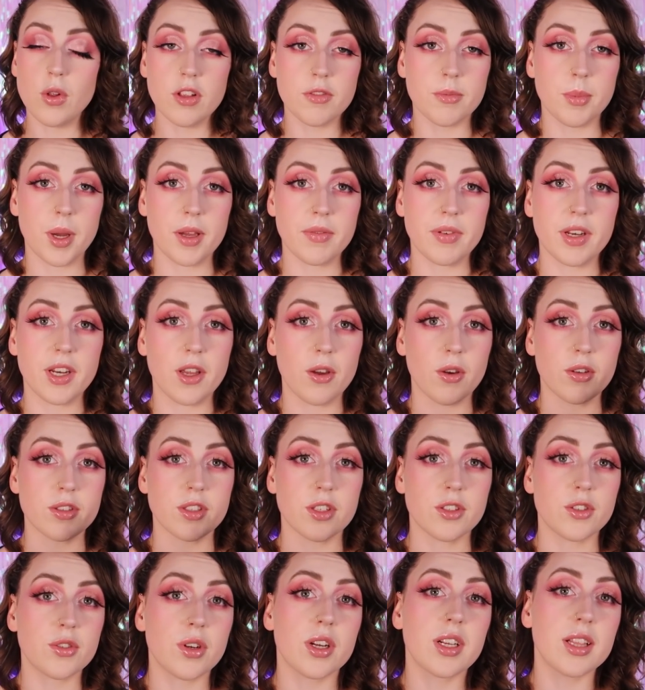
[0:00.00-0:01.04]
all of my videos,
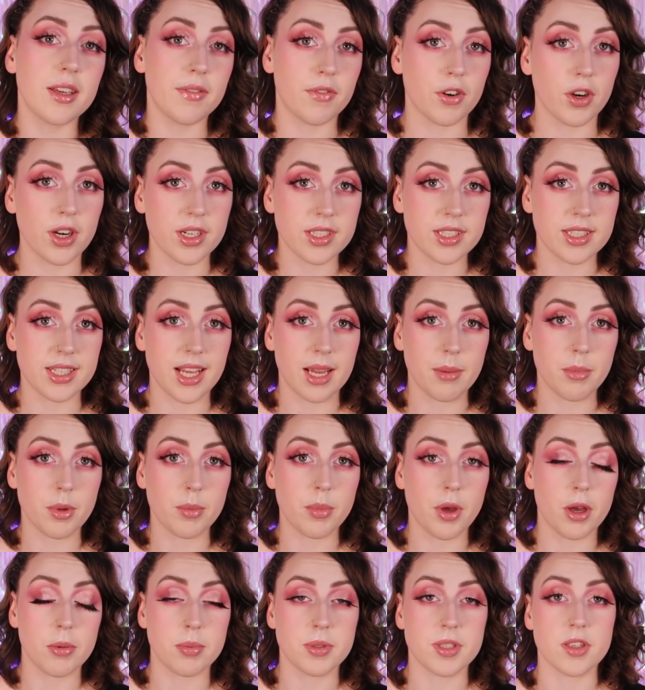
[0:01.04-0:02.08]
are strictly for entertainment
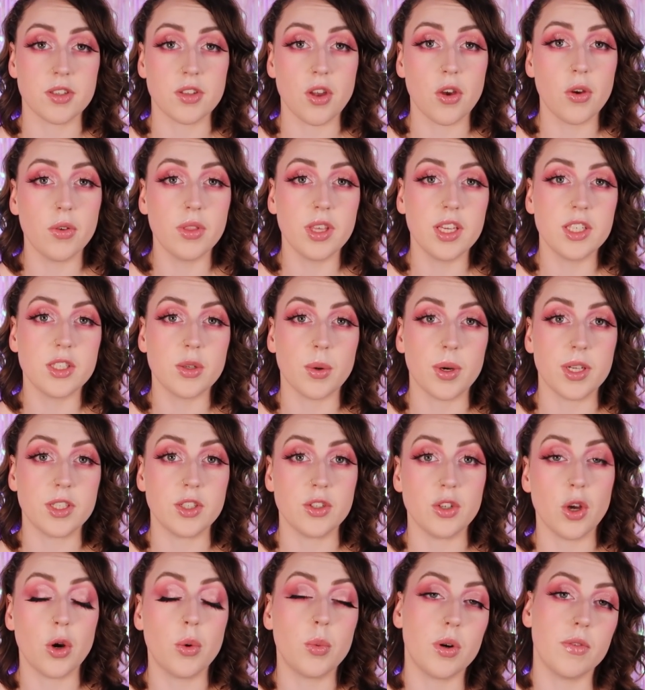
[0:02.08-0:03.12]
entertainment purposes only, so I
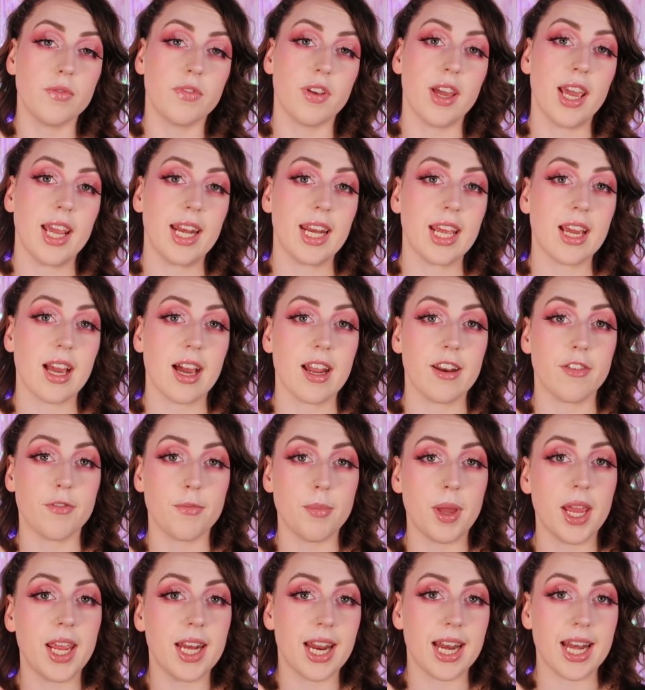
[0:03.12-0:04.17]
do not want for any kind of
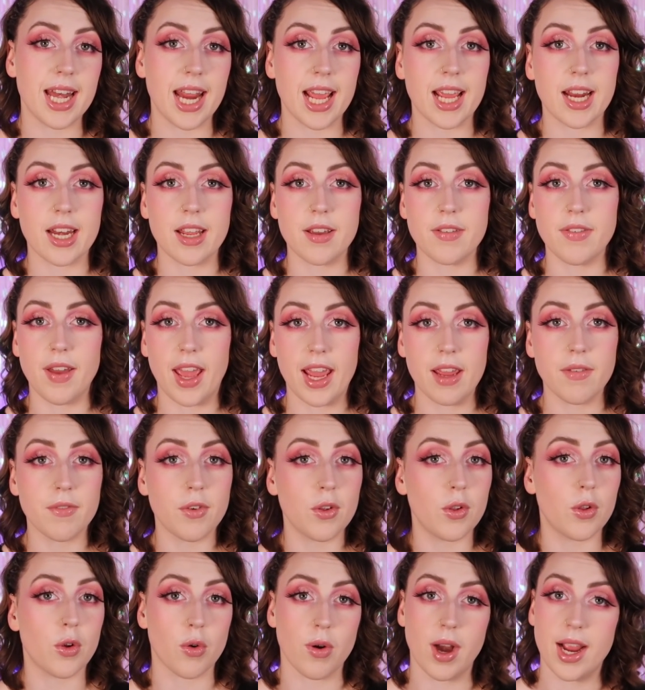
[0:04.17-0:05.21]
mean, negative,
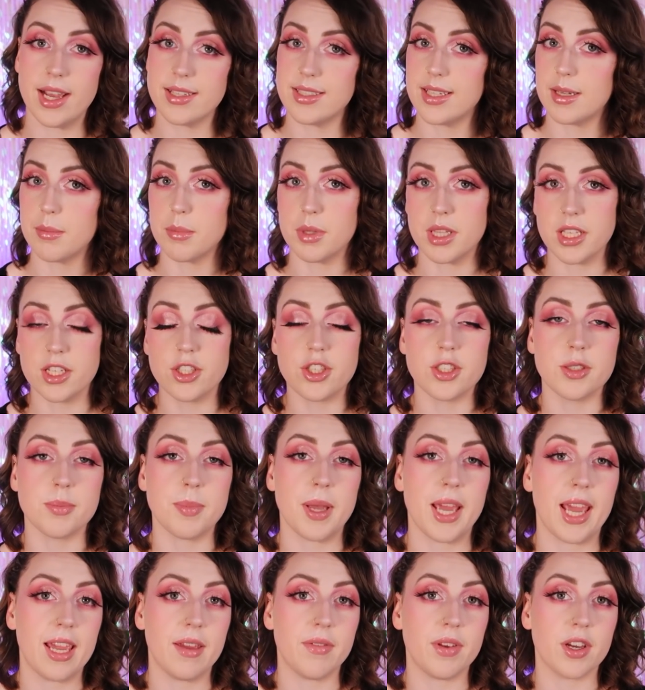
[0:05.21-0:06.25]
hateful, harassing, malicious
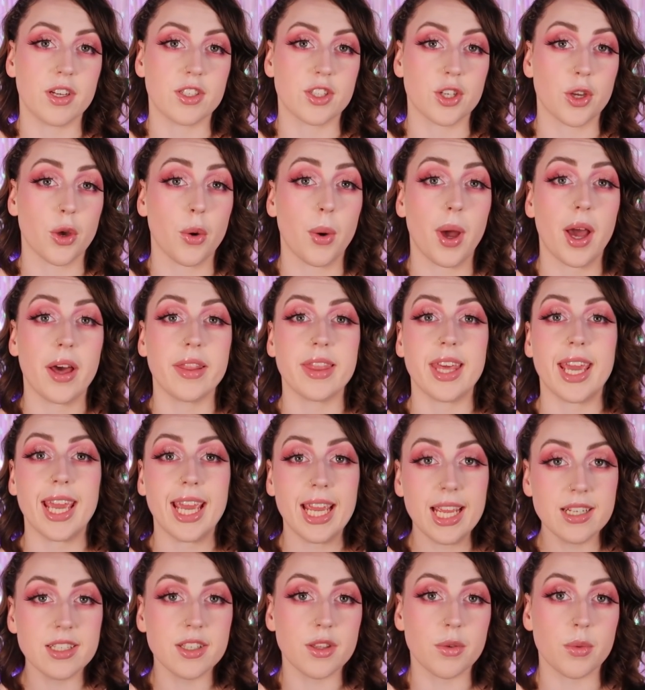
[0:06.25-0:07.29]
behaviour to go out there
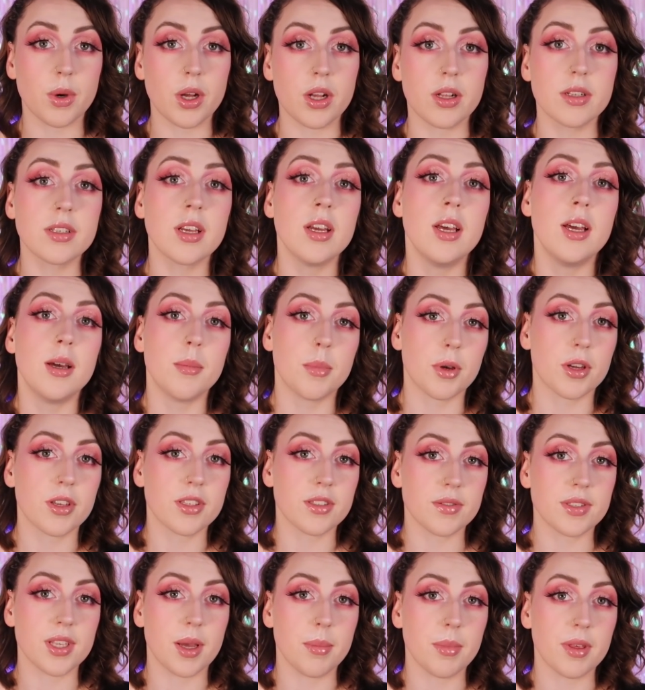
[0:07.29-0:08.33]
into the world
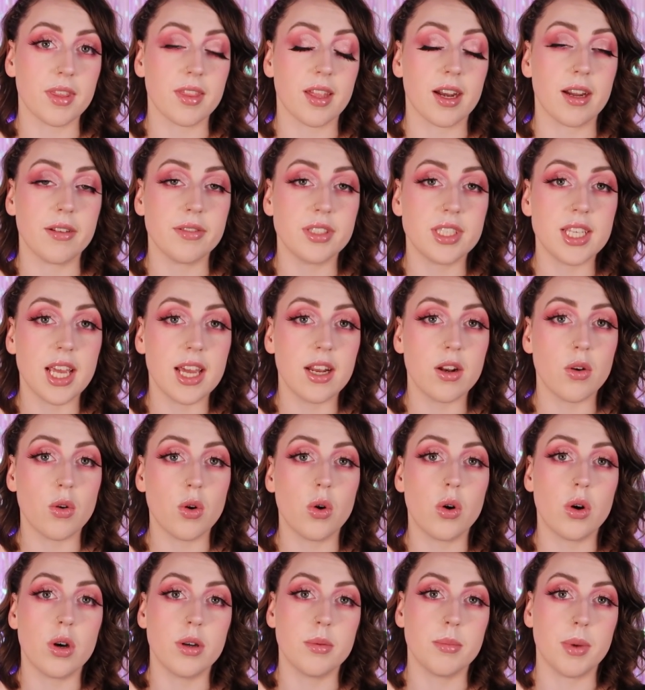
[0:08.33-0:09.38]
because of something that I've said
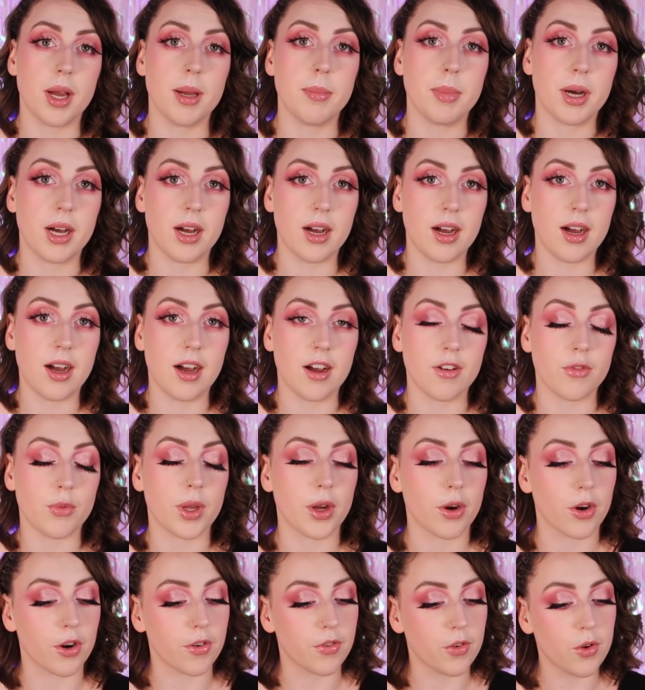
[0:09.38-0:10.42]
or on my behalf.
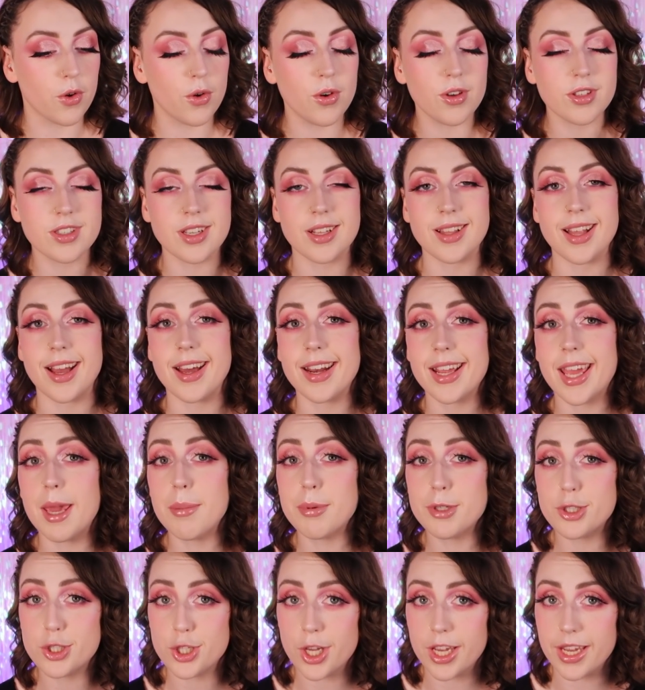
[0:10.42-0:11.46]
We are, of course, allowed to
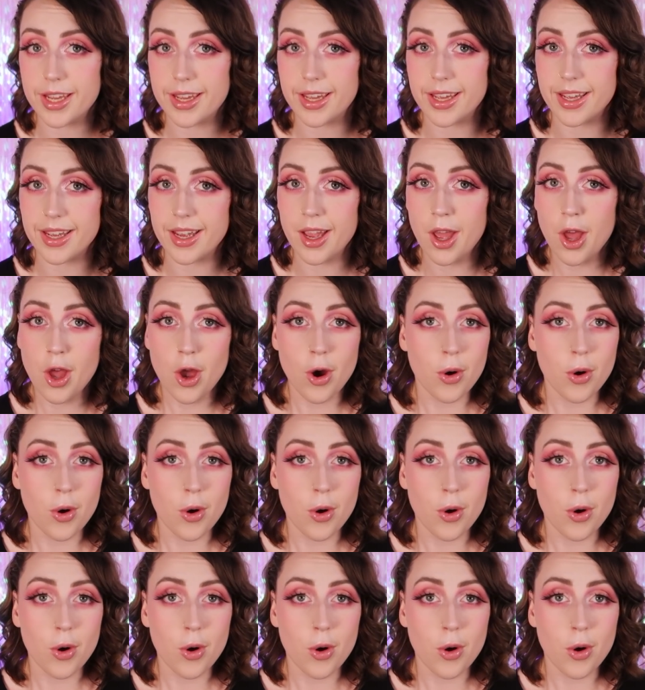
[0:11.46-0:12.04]
keep it cheeky,